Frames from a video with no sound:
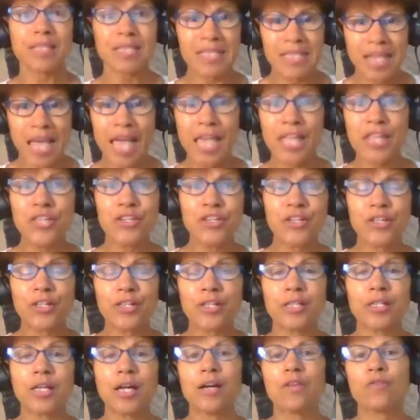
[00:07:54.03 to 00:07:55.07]

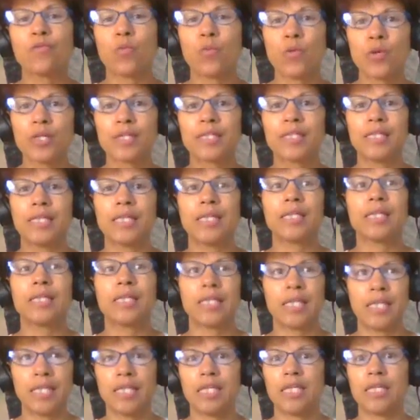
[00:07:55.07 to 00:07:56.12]
tenure of
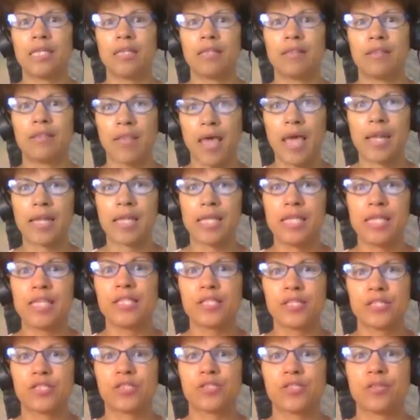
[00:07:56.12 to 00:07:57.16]
working in that
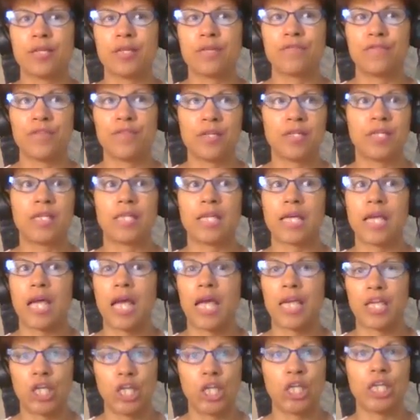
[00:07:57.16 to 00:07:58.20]
industry, feeling like
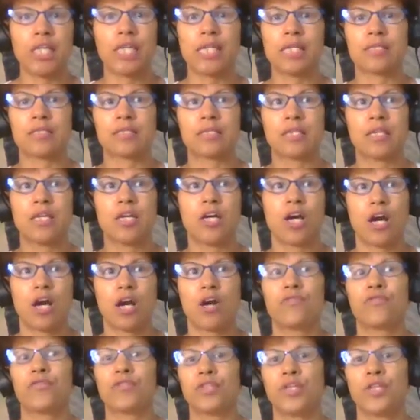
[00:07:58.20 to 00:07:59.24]
I couldn't
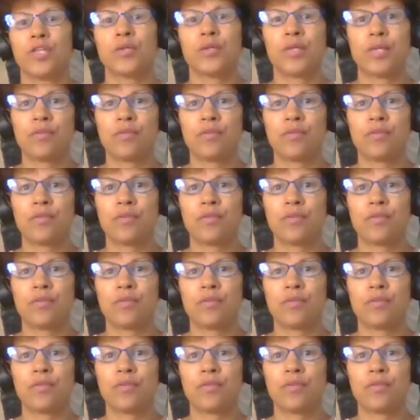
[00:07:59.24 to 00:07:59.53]
offload